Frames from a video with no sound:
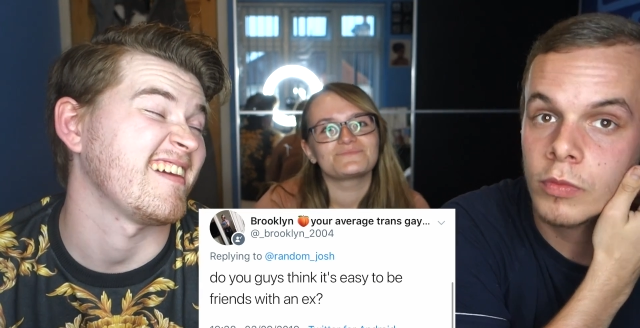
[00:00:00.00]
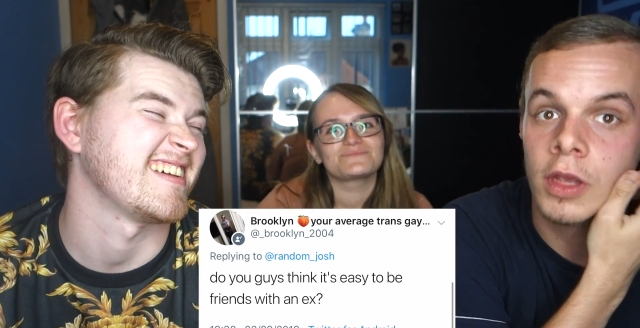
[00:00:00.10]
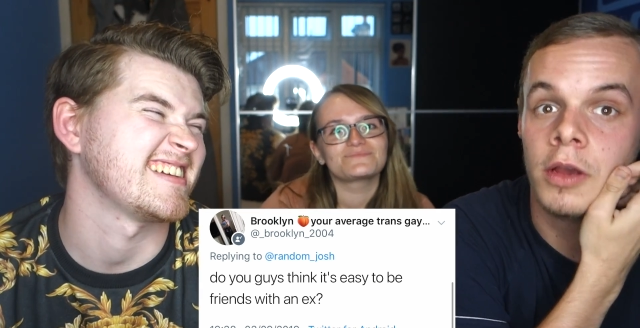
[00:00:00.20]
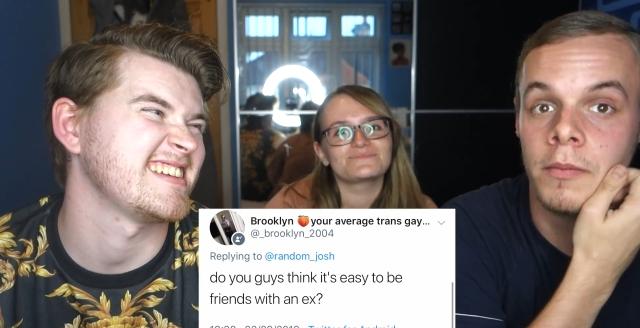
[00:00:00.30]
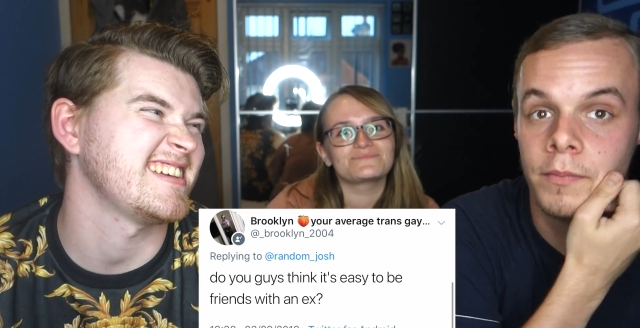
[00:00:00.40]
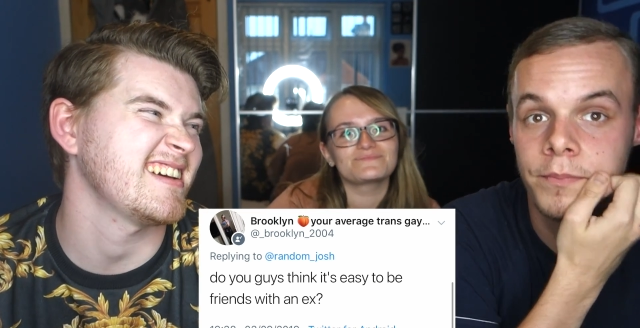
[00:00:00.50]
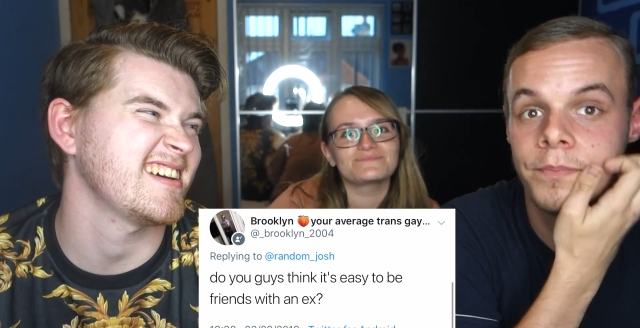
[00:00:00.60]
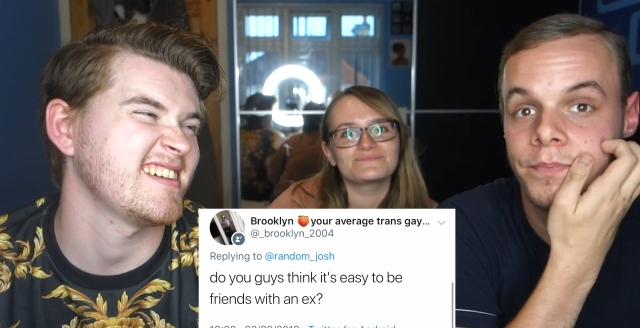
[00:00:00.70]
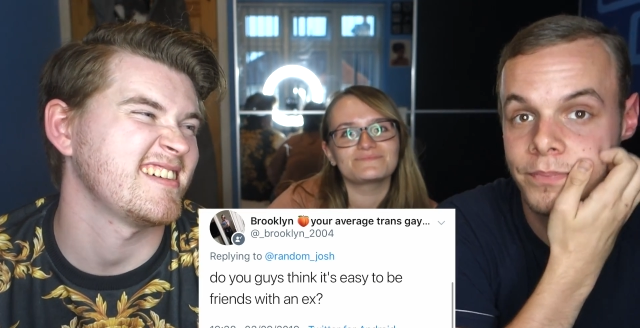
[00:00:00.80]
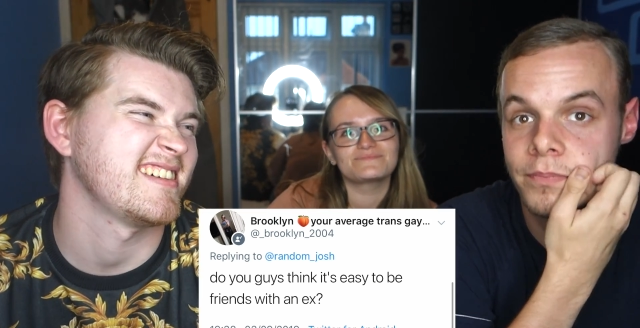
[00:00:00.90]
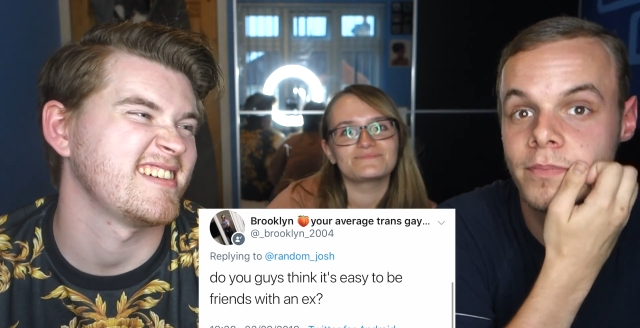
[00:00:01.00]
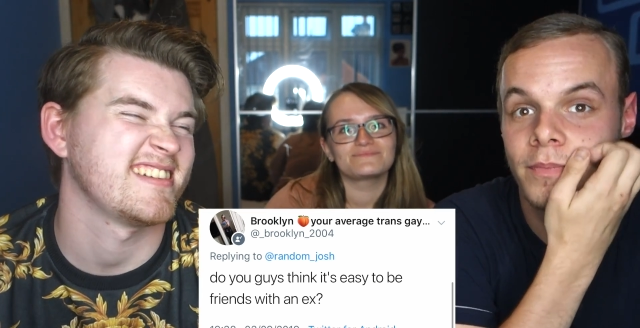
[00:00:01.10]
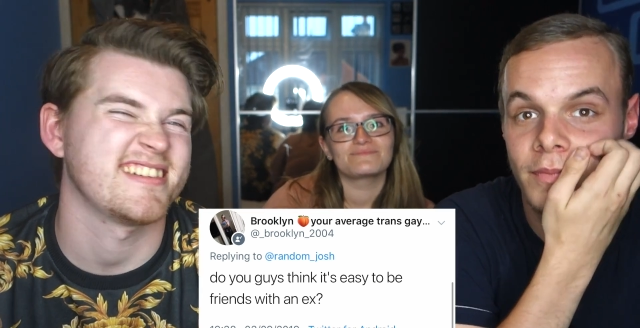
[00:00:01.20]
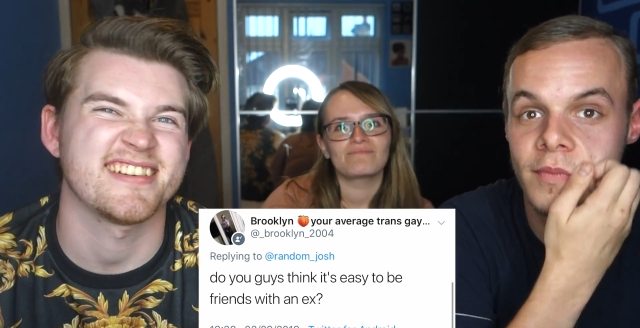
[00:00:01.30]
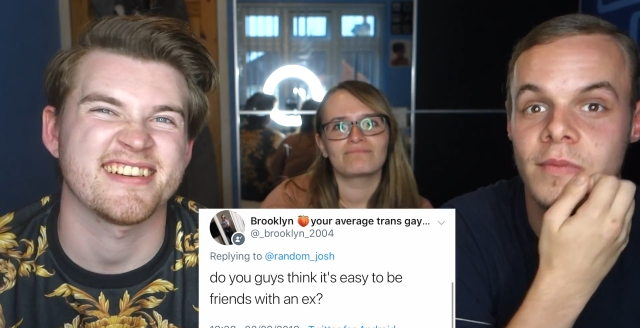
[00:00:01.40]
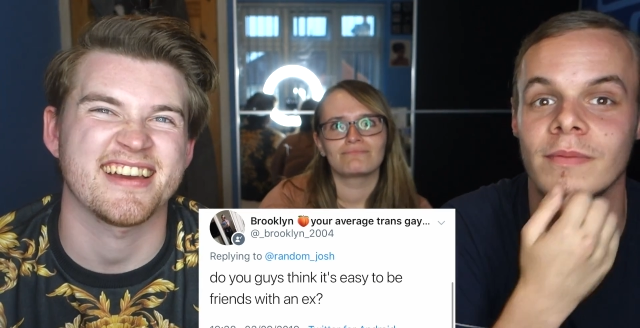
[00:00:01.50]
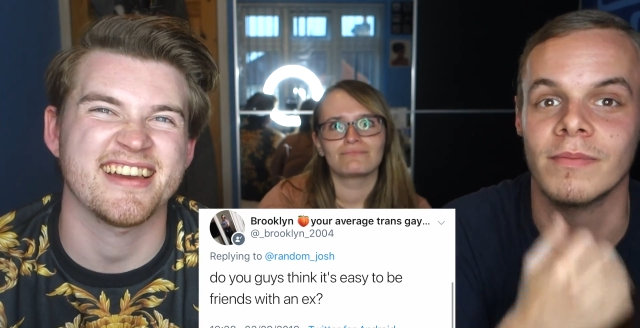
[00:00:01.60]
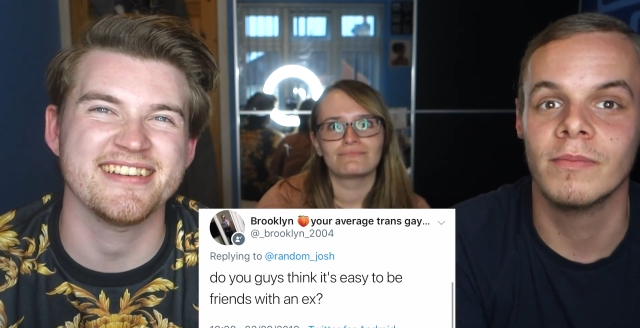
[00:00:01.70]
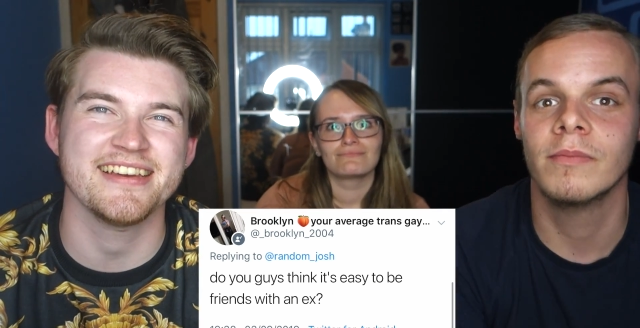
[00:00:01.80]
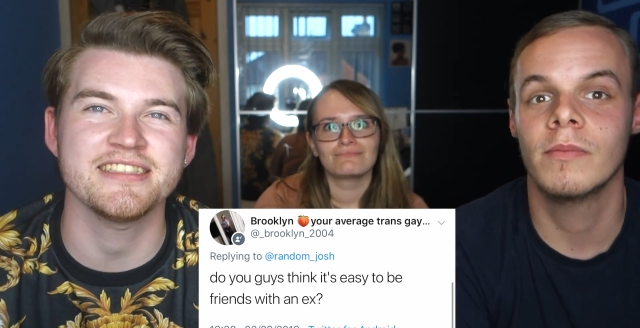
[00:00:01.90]
Speaker 1: Yeah. Yeah.
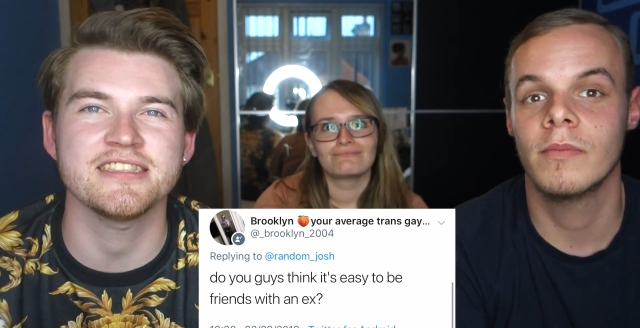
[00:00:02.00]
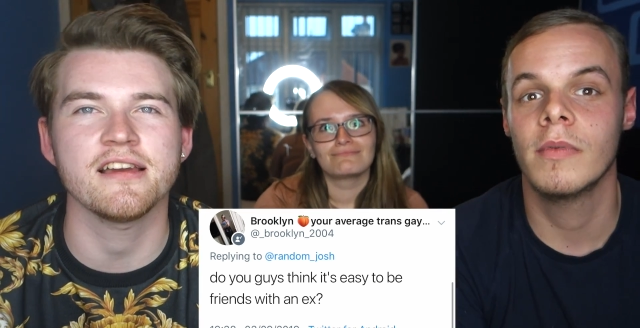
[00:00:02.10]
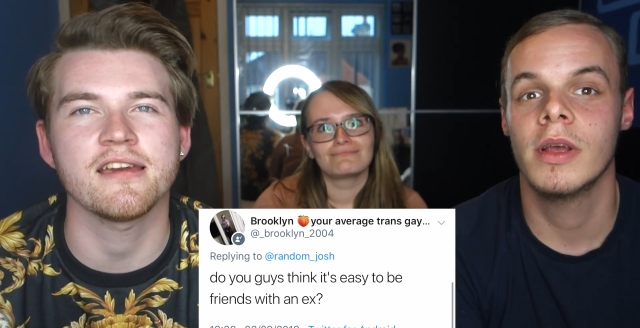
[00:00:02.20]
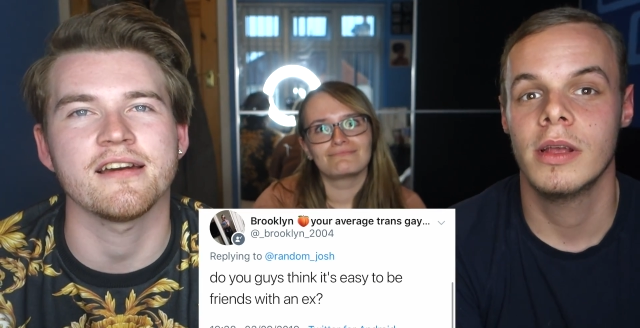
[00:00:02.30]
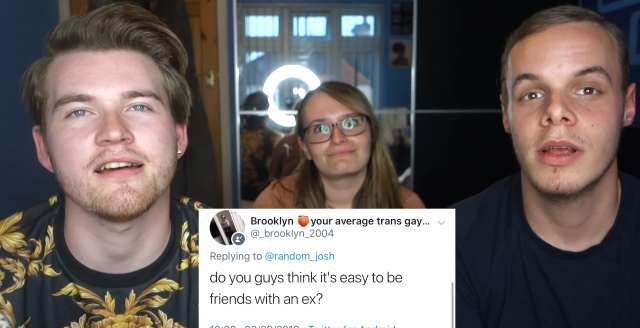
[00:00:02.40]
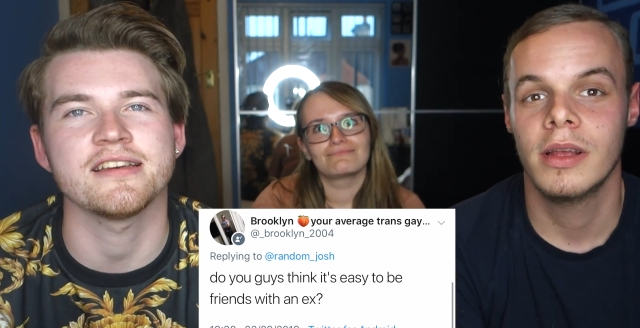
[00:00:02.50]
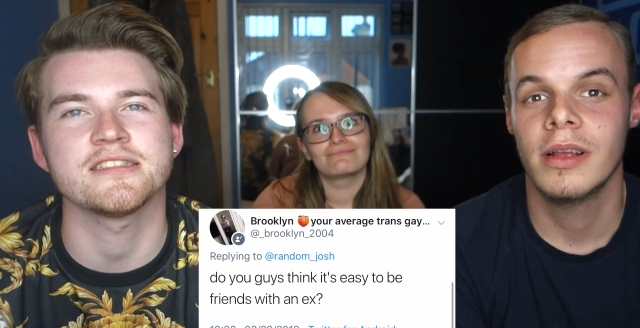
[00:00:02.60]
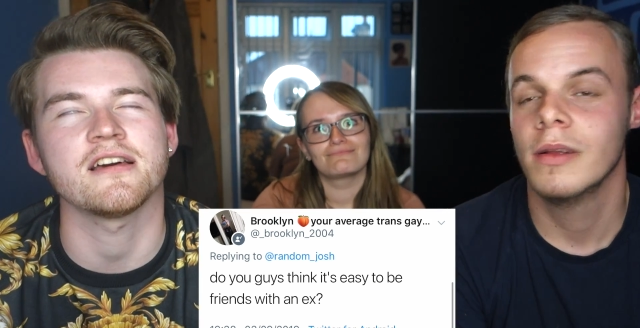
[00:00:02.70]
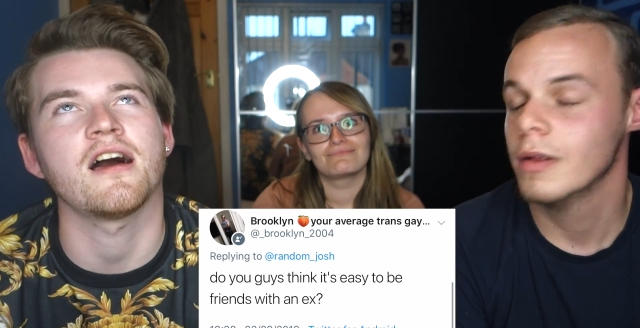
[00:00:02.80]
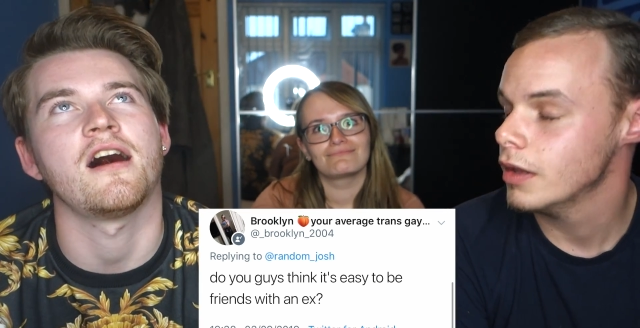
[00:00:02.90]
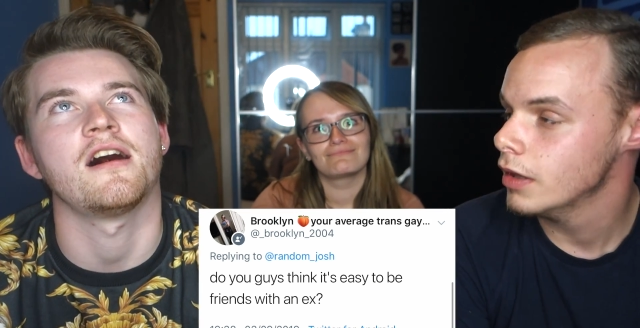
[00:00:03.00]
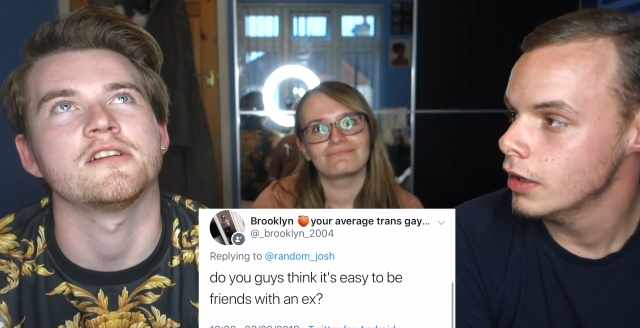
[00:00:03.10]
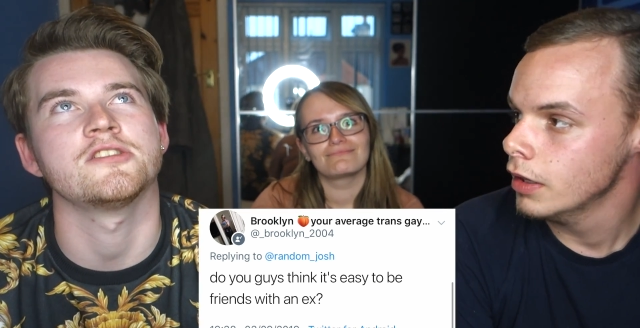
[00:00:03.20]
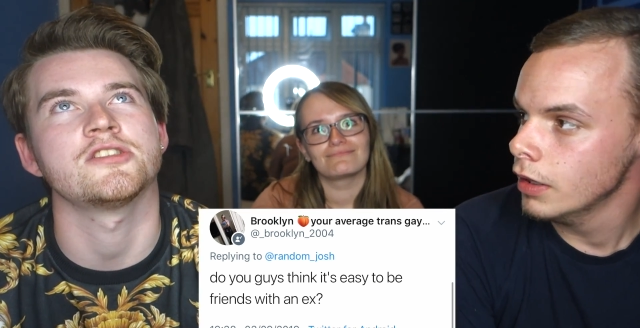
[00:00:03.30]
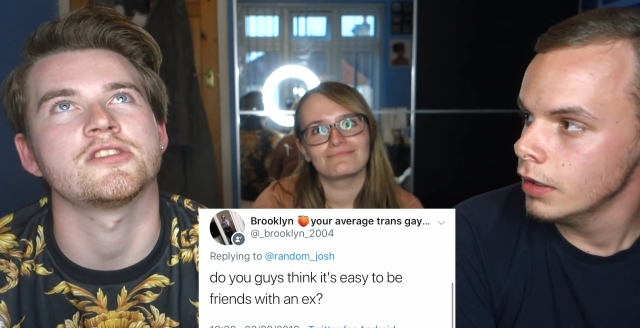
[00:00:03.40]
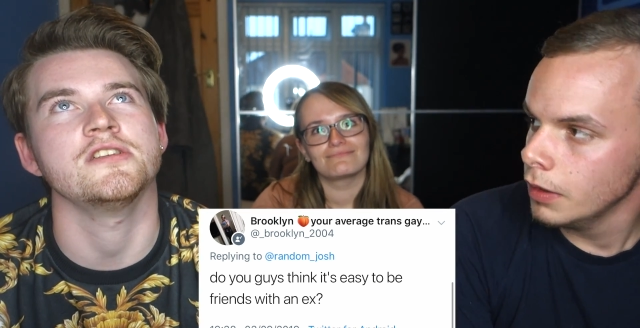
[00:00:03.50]
Mm. It is like a. It's a hard.